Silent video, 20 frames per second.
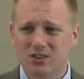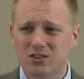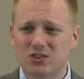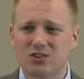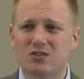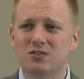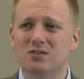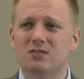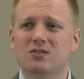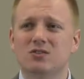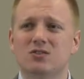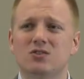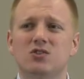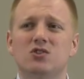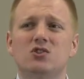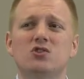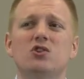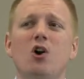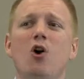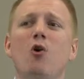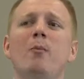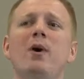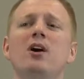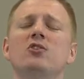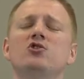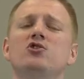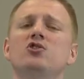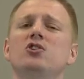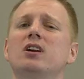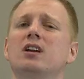is so
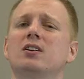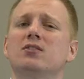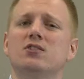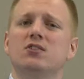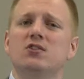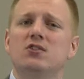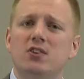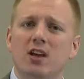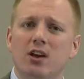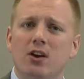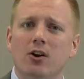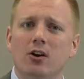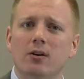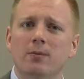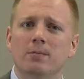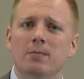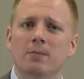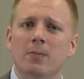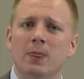much to consider